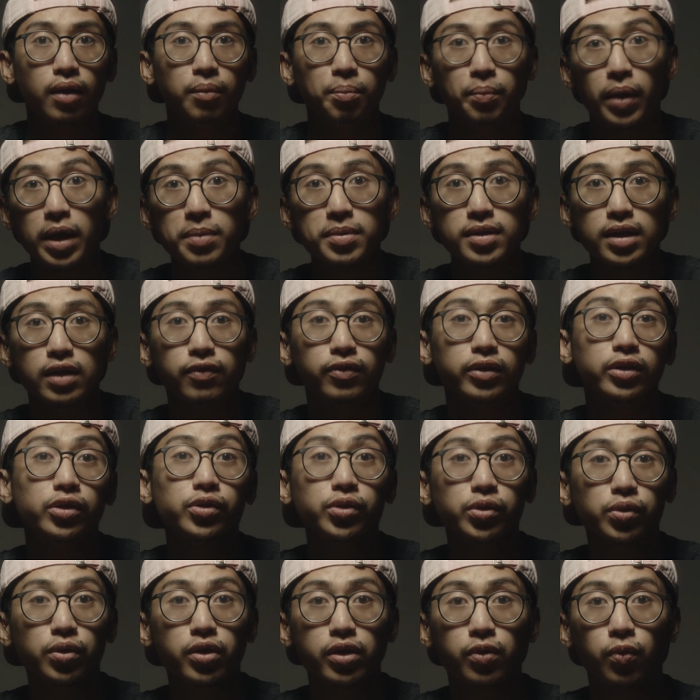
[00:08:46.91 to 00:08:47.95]
Maybe even
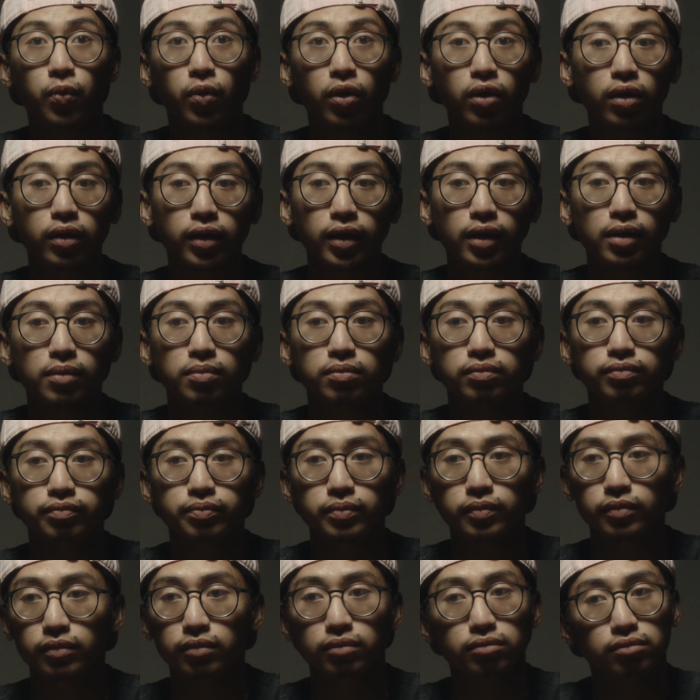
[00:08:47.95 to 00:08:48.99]
look through your work, and
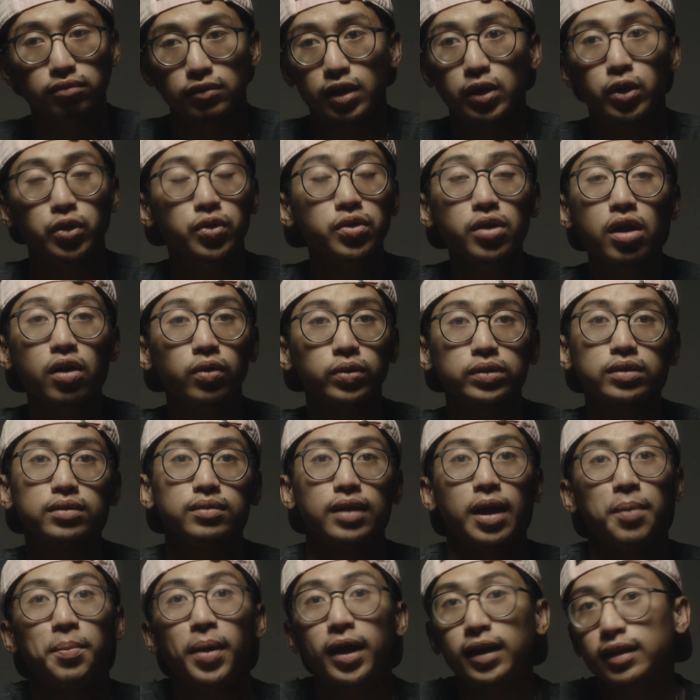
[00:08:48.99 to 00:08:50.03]
who knows,
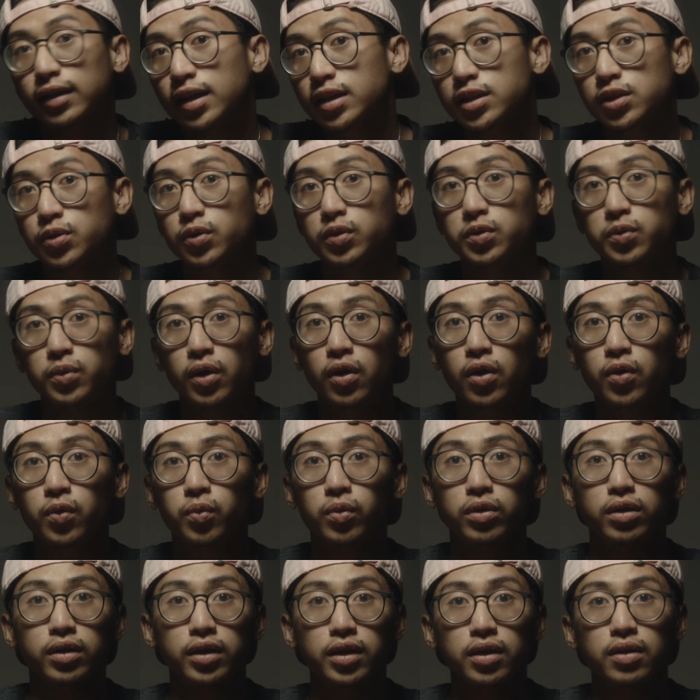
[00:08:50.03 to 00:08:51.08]
that might lead to a road
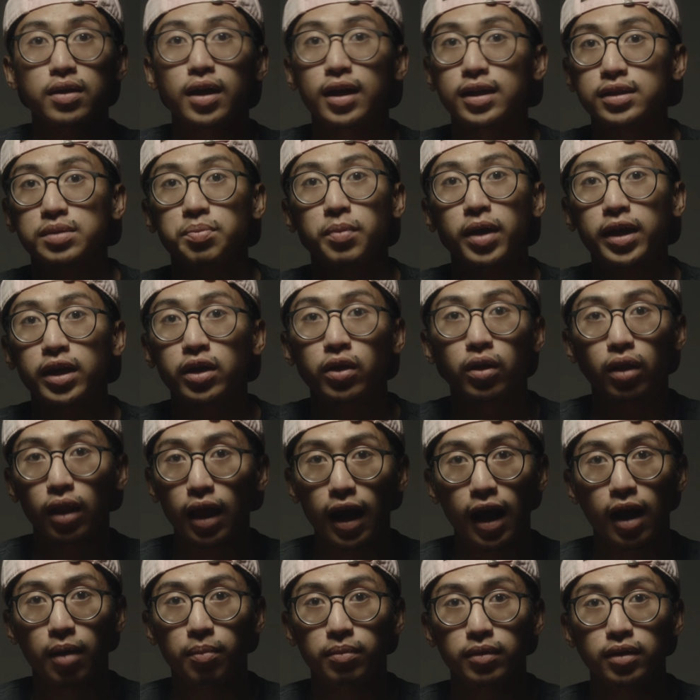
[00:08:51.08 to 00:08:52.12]
where you guys might
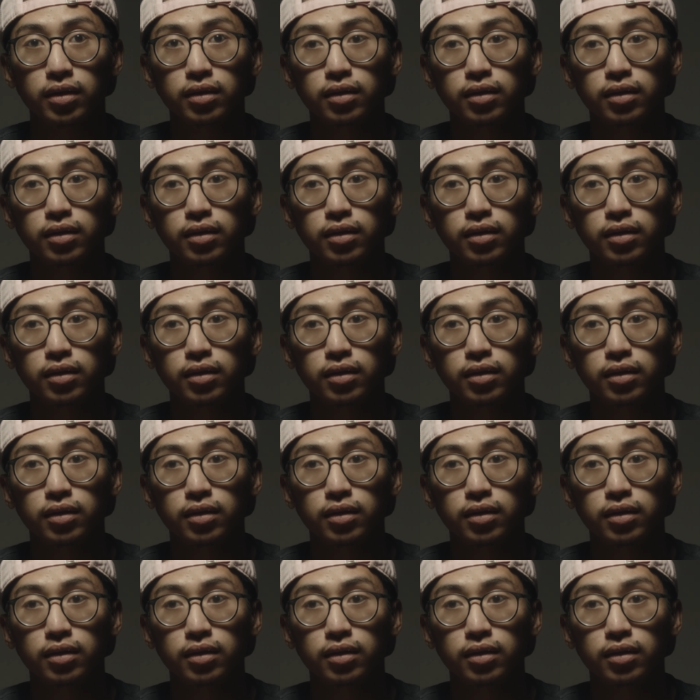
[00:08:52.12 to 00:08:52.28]
collab.